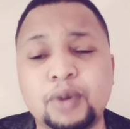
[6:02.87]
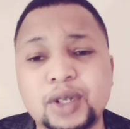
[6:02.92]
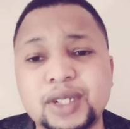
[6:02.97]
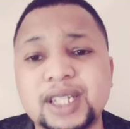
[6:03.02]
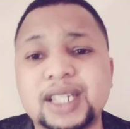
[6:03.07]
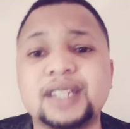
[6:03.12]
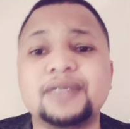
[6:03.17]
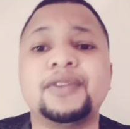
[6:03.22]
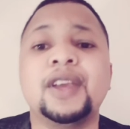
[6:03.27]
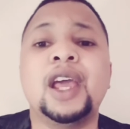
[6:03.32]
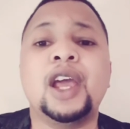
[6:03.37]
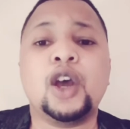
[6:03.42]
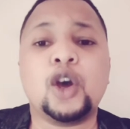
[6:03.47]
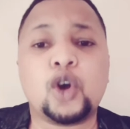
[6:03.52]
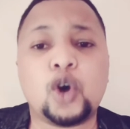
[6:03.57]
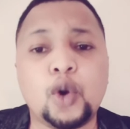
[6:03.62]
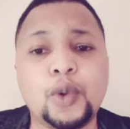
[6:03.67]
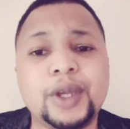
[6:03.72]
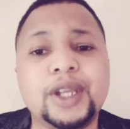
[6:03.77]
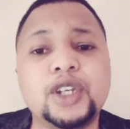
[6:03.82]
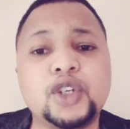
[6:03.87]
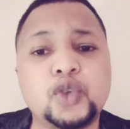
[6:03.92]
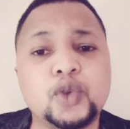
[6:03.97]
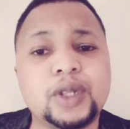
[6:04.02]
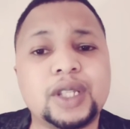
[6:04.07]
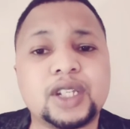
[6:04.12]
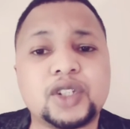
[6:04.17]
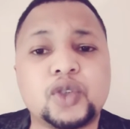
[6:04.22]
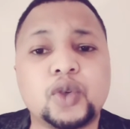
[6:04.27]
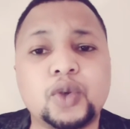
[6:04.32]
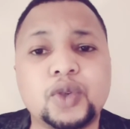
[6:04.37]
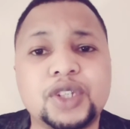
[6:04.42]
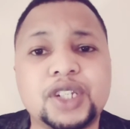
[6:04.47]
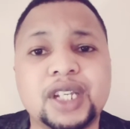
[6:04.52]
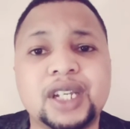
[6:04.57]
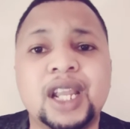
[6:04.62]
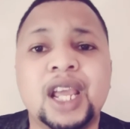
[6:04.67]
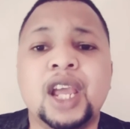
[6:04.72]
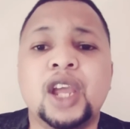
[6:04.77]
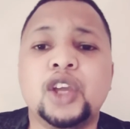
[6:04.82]
and positive going into the
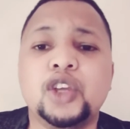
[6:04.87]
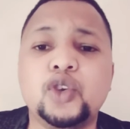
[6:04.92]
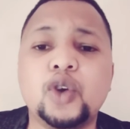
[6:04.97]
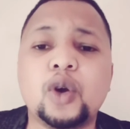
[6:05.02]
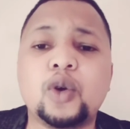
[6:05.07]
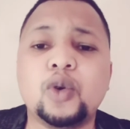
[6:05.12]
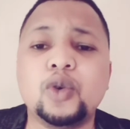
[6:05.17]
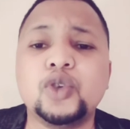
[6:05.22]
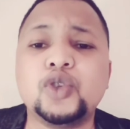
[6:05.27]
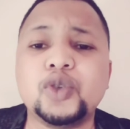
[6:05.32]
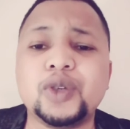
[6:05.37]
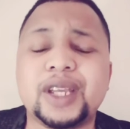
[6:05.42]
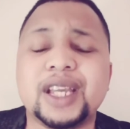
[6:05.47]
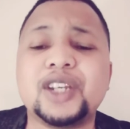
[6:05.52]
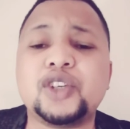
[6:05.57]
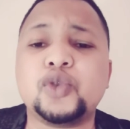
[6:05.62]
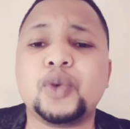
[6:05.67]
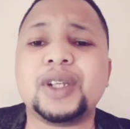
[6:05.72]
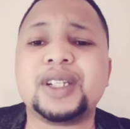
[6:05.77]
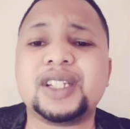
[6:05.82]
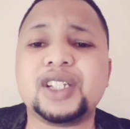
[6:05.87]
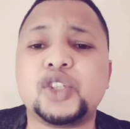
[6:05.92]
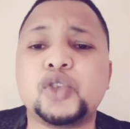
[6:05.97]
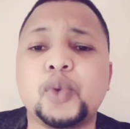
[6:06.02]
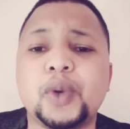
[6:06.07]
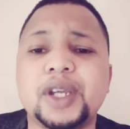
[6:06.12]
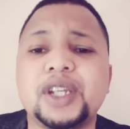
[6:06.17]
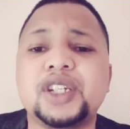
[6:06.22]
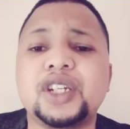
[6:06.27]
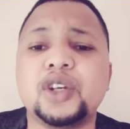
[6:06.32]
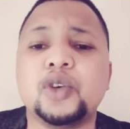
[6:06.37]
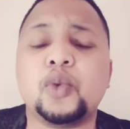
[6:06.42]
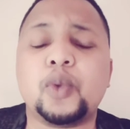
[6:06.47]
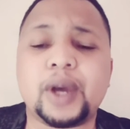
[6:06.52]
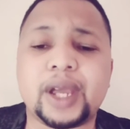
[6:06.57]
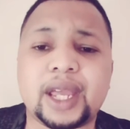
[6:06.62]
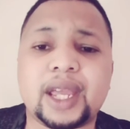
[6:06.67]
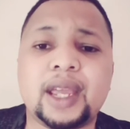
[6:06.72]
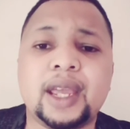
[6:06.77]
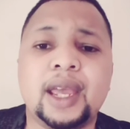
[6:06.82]
solution, you're going to get to a situation
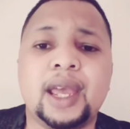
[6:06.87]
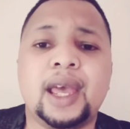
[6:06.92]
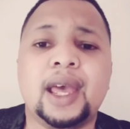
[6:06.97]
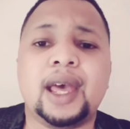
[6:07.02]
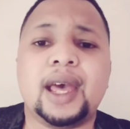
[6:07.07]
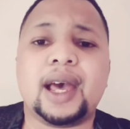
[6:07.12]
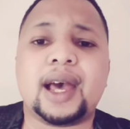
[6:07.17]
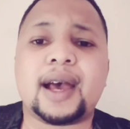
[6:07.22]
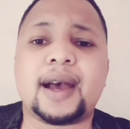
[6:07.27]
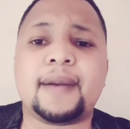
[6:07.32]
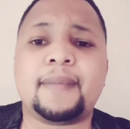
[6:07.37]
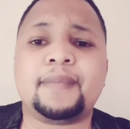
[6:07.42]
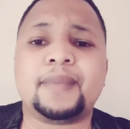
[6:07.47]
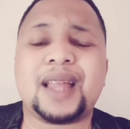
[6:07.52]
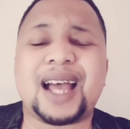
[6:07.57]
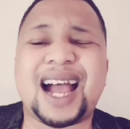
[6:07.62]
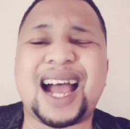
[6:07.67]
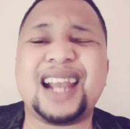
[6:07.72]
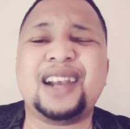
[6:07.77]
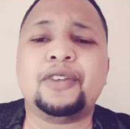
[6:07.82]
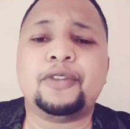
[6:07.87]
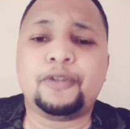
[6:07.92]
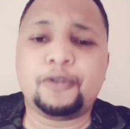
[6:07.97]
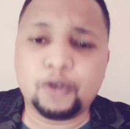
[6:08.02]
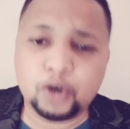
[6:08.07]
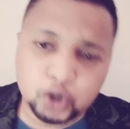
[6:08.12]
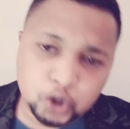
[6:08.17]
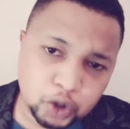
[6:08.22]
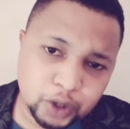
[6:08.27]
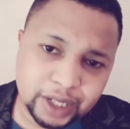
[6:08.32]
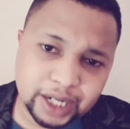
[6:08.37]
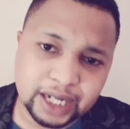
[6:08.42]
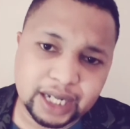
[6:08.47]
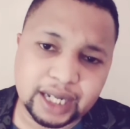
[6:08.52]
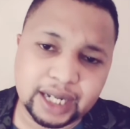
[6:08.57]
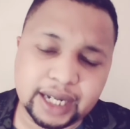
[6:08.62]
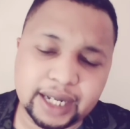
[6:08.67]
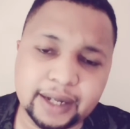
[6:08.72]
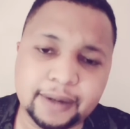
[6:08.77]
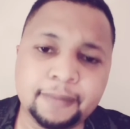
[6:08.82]
where
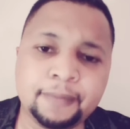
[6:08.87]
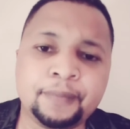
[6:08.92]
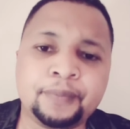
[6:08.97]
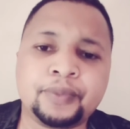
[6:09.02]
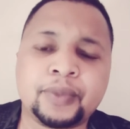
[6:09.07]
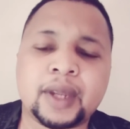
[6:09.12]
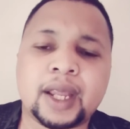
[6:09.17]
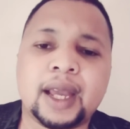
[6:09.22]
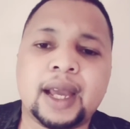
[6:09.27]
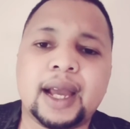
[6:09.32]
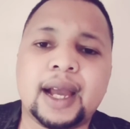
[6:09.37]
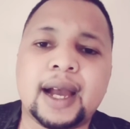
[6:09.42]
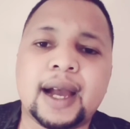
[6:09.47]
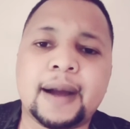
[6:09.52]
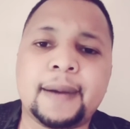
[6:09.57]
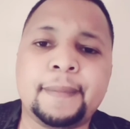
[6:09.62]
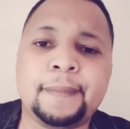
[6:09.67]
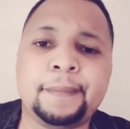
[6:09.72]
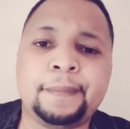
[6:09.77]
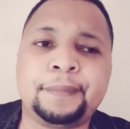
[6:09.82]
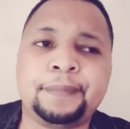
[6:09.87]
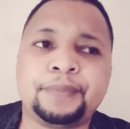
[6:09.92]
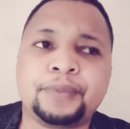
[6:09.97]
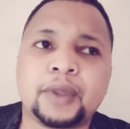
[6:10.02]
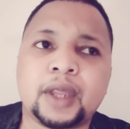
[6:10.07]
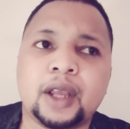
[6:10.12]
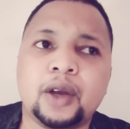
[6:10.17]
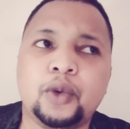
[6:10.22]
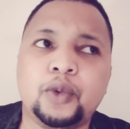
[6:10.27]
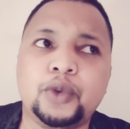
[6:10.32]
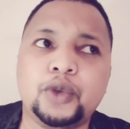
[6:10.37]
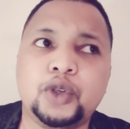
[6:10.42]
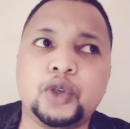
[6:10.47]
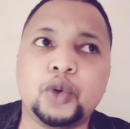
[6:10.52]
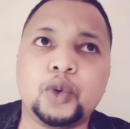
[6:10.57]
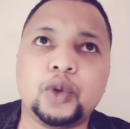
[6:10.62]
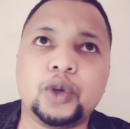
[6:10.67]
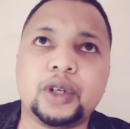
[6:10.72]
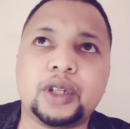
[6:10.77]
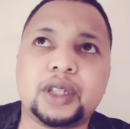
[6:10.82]
unfortunately
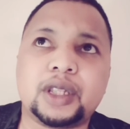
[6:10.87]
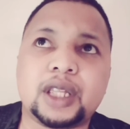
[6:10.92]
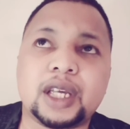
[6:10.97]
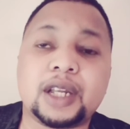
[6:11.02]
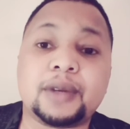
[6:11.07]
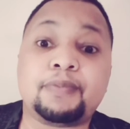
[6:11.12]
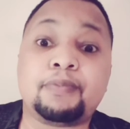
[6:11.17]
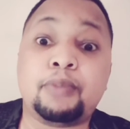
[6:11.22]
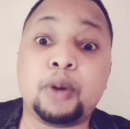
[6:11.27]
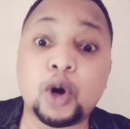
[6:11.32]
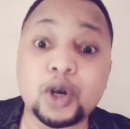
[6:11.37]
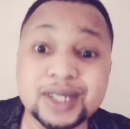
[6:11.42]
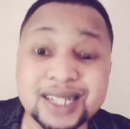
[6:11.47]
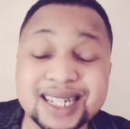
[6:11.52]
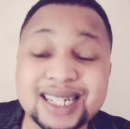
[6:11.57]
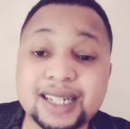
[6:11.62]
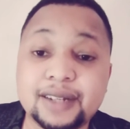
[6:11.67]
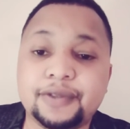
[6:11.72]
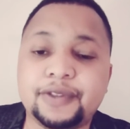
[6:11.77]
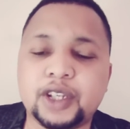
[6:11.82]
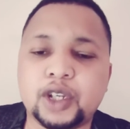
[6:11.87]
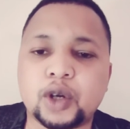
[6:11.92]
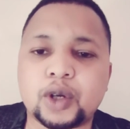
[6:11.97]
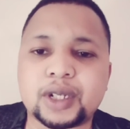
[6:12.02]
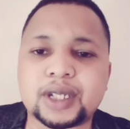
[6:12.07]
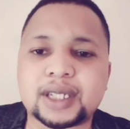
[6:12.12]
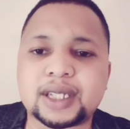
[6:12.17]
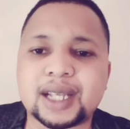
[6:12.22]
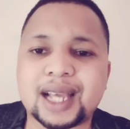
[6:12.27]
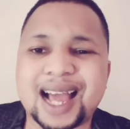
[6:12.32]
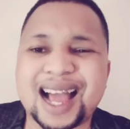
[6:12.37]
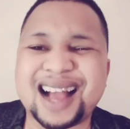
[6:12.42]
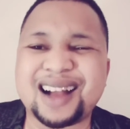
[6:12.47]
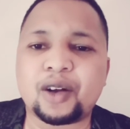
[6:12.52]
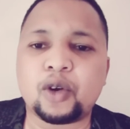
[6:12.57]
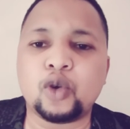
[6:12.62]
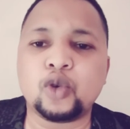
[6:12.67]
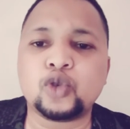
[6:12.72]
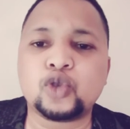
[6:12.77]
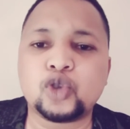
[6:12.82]
the positive ions
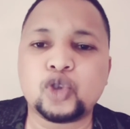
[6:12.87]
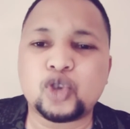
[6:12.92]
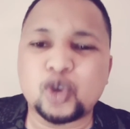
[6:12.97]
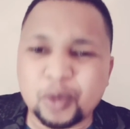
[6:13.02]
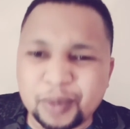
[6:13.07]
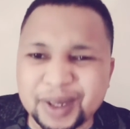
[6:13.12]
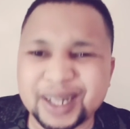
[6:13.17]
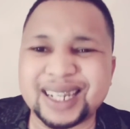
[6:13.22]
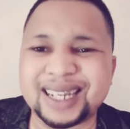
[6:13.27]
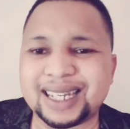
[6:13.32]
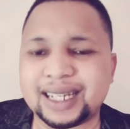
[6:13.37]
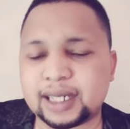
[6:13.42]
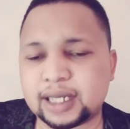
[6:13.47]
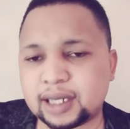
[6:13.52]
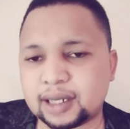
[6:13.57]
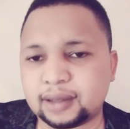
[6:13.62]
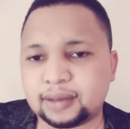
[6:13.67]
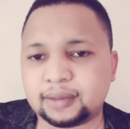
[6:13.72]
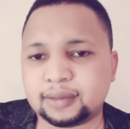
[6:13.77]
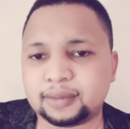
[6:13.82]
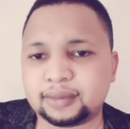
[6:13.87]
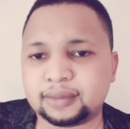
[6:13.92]
are going to dominate.